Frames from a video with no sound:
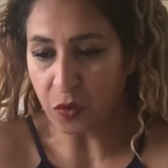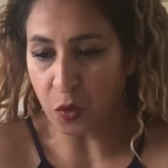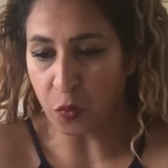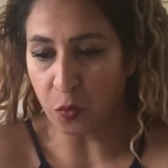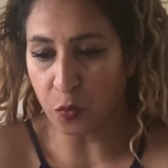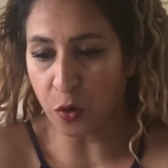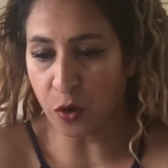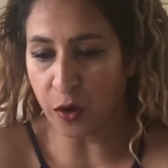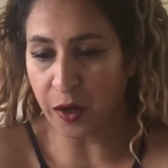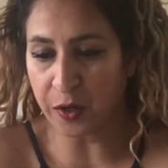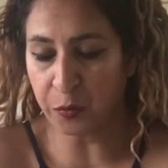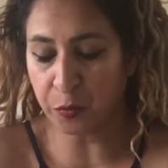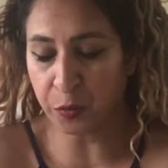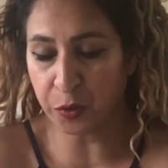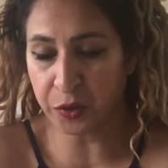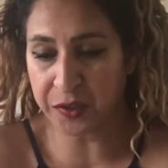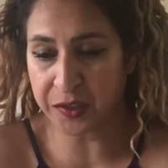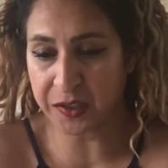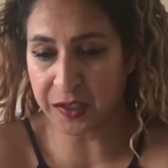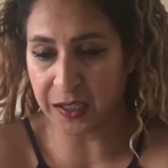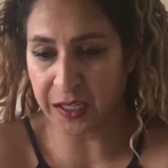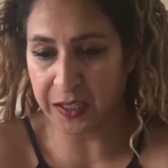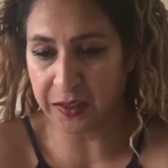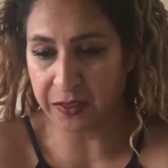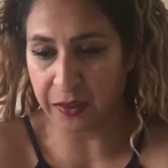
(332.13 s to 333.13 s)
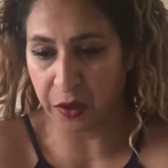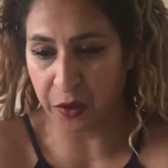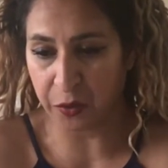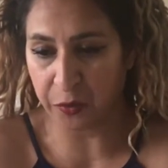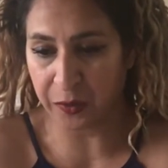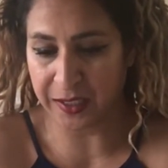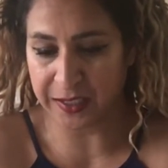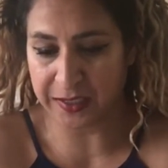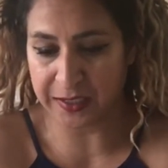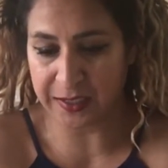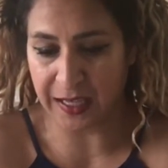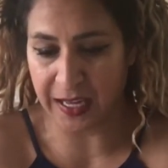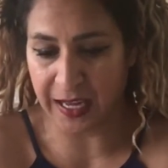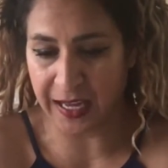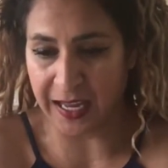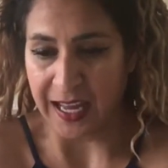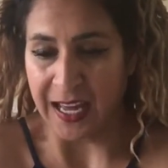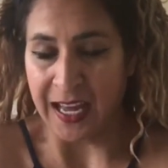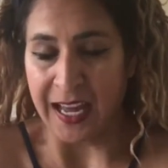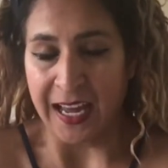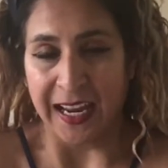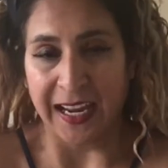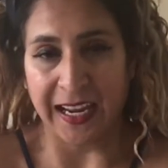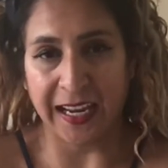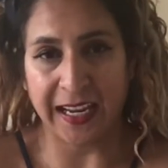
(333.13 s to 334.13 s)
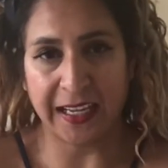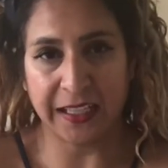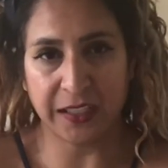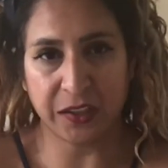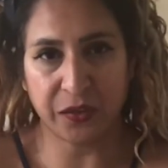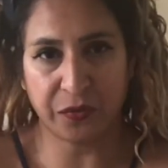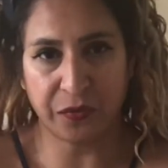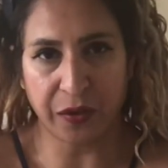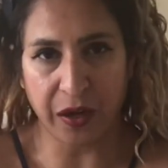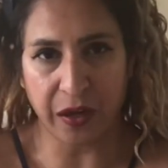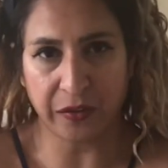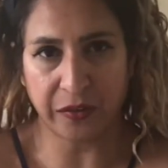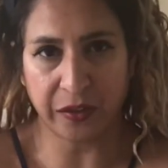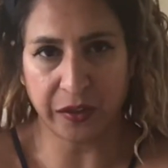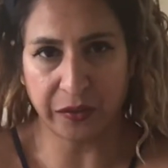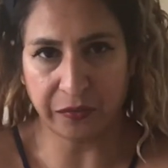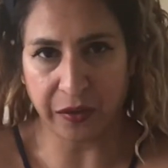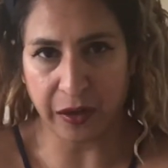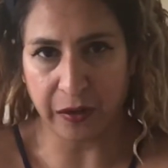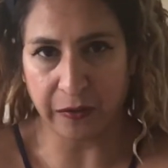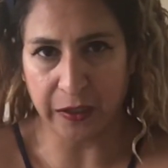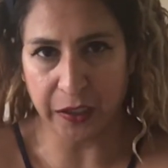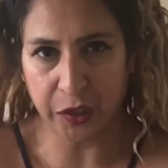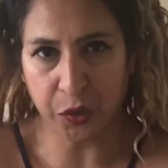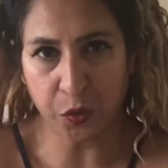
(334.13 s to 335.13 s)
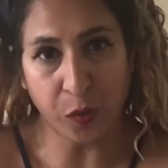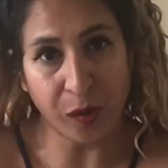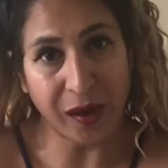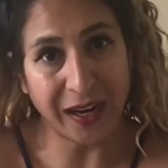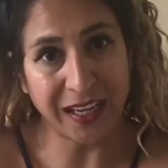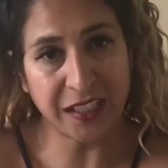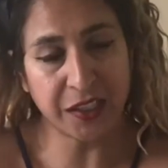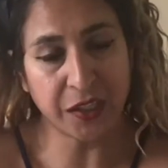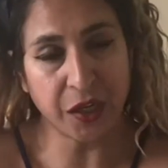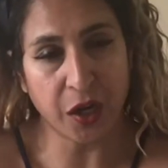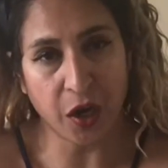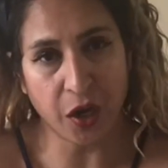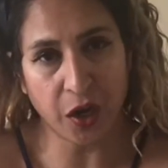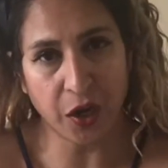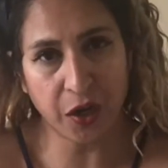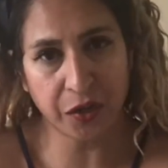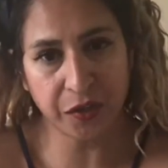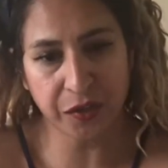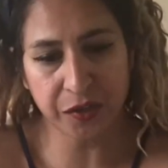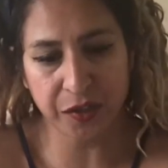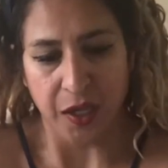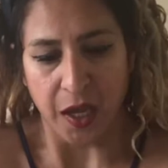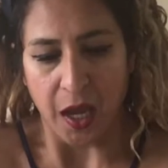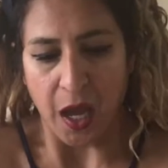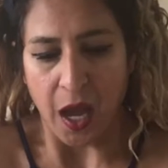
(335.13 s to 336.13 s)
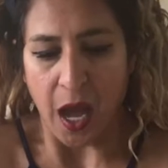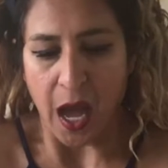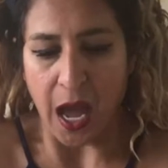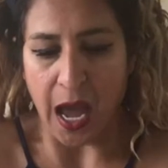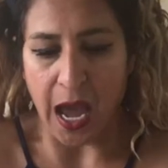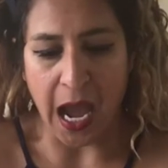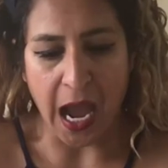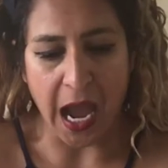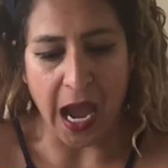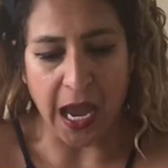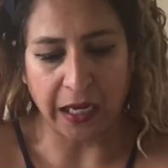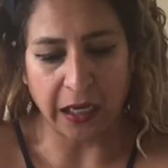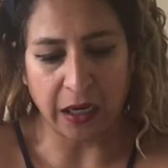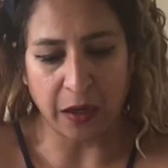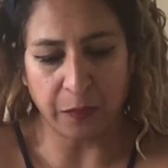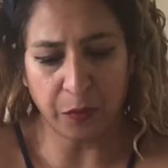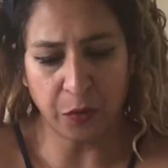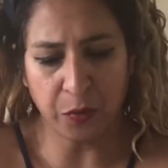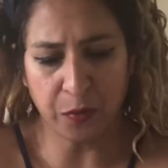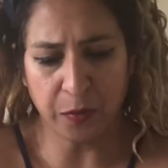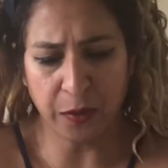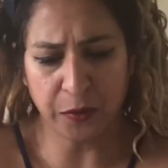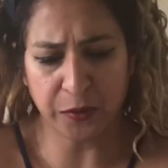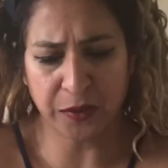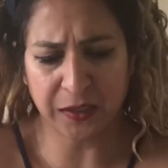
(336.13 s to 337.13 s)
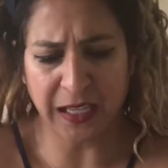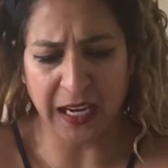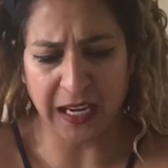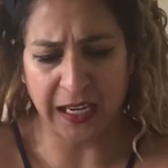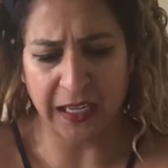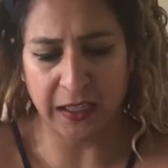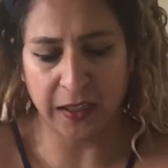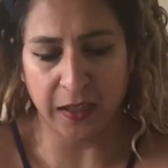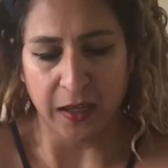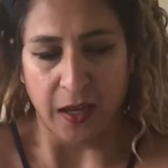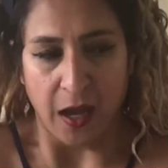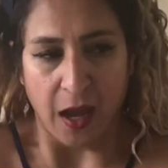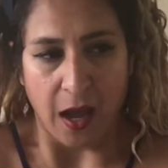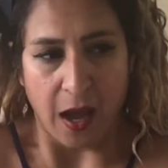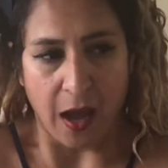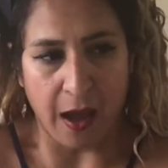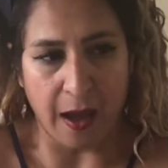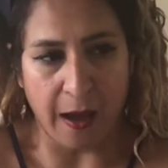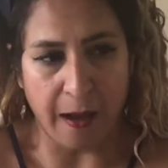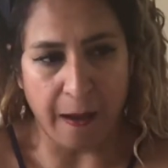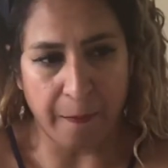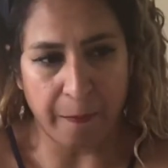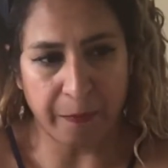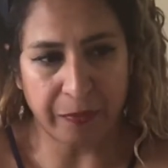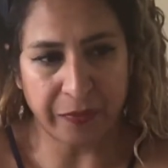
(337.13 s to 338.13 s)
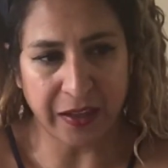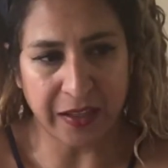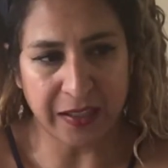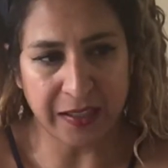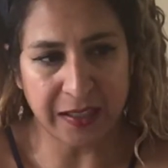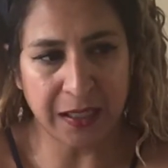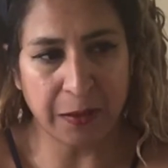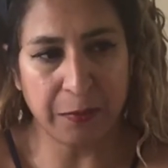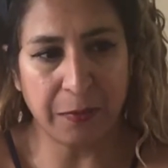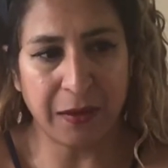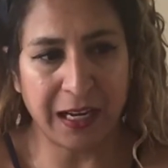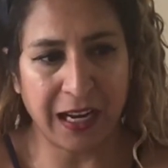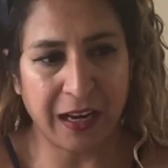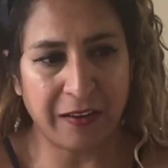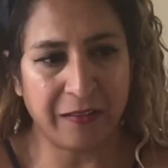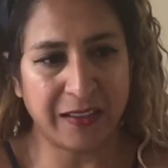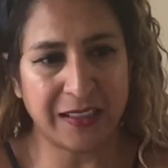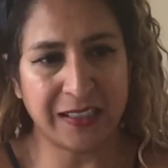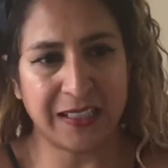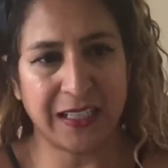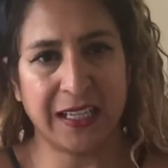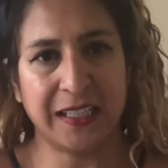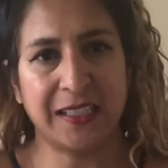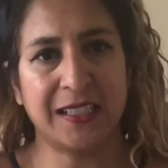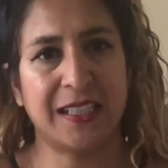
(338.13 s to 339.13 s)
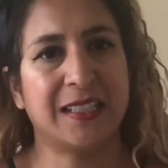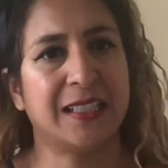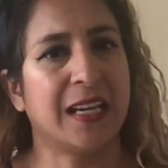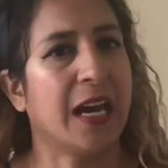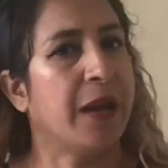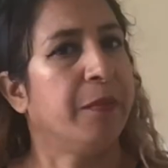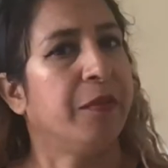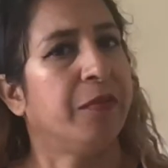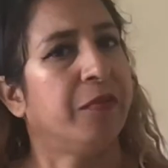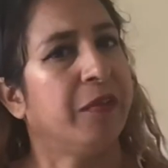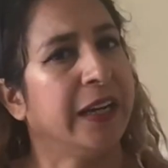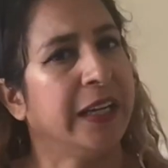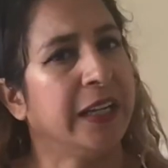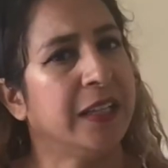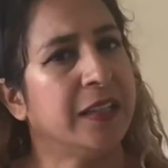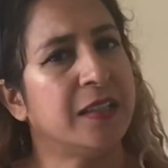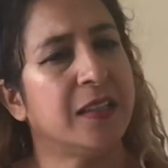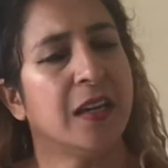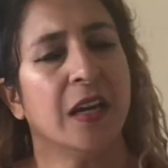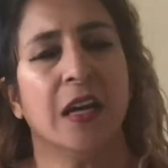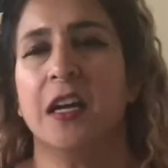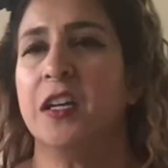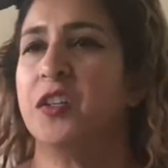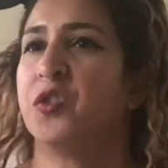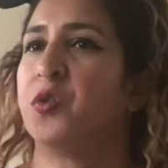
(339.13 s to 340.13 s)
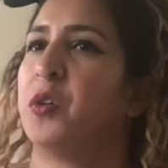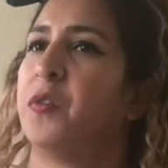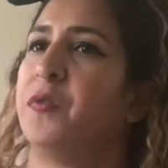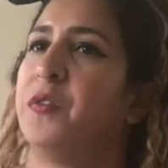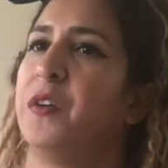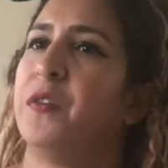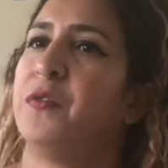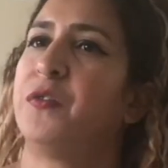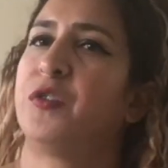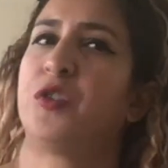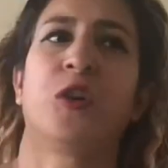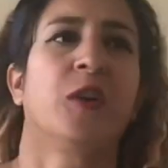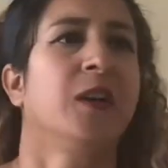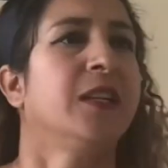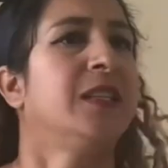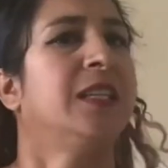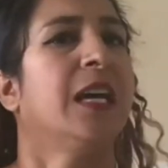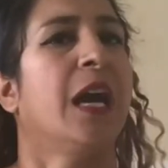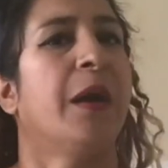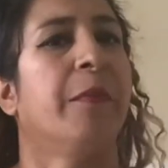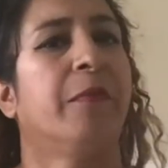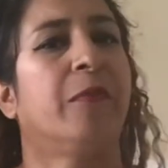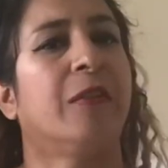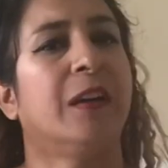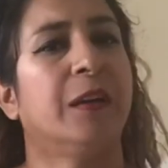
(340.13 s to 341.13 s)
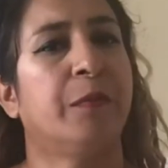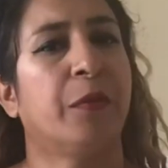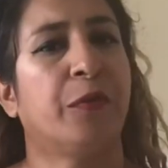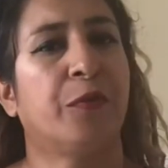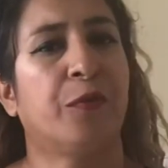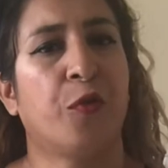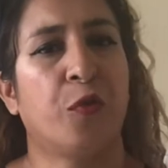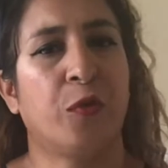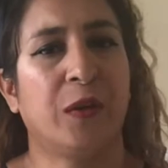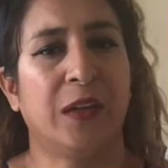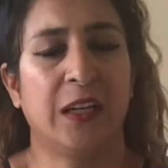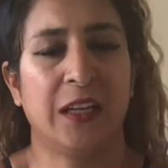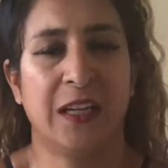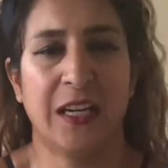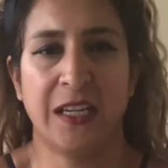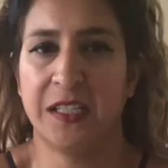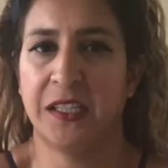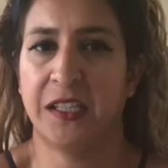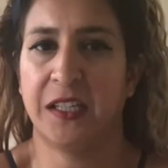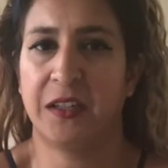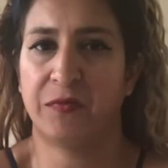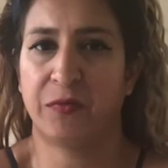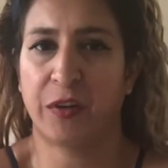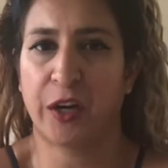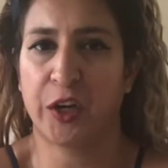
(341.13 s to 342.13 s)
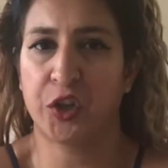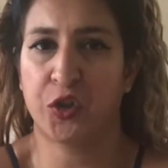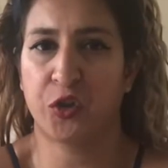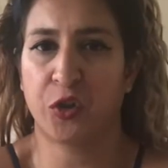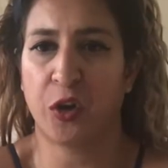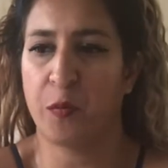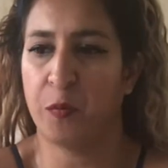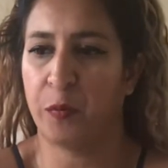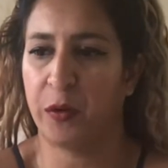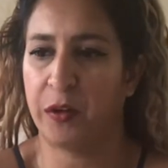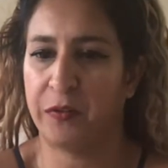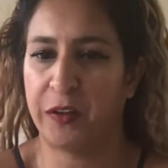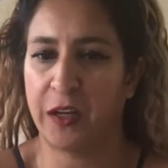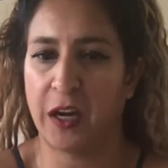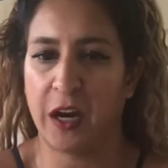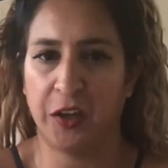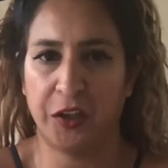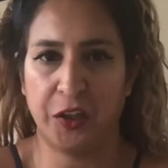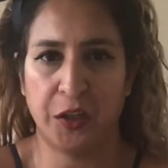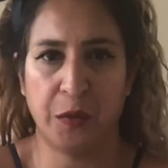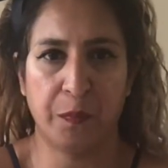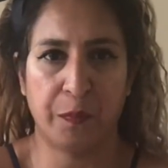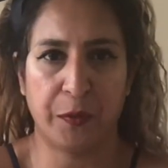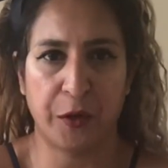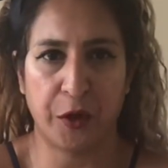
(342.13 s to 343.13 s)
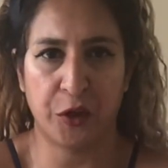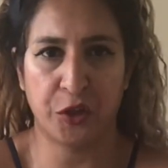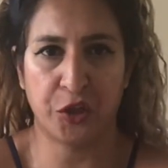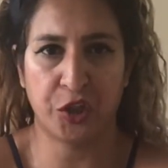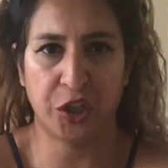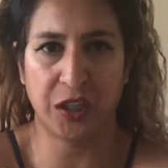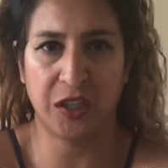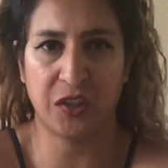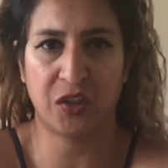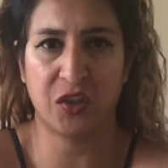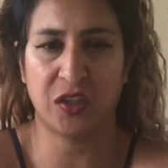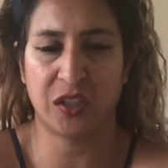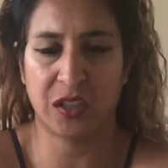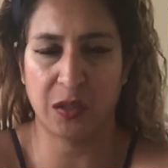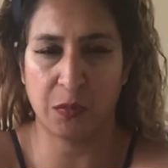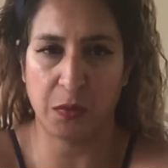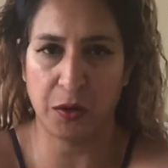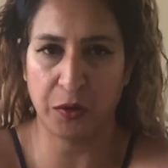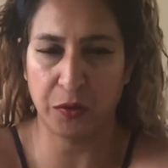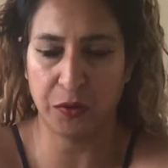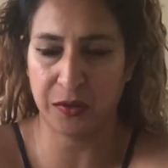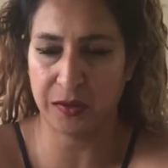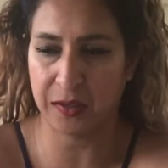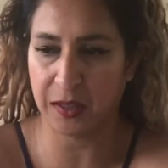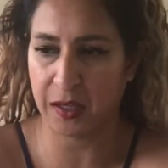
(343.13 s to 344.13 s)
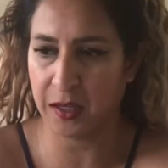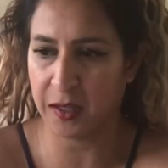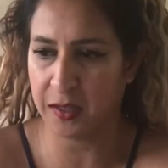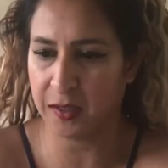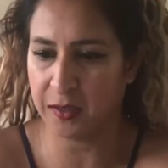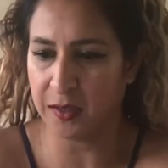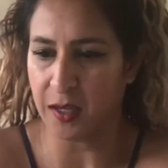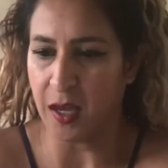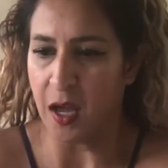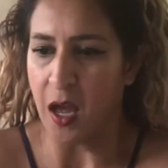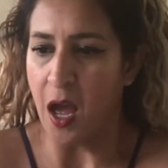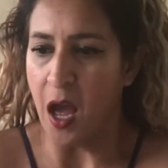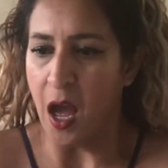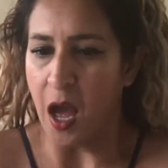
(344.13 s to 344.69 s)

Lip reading: What I would say though is that it is very, very quite tart, and I'm almost getting a similarity to tamarind. So if you've tried tamarind before in an Indian restaurant with your onion bhajis, your samosas,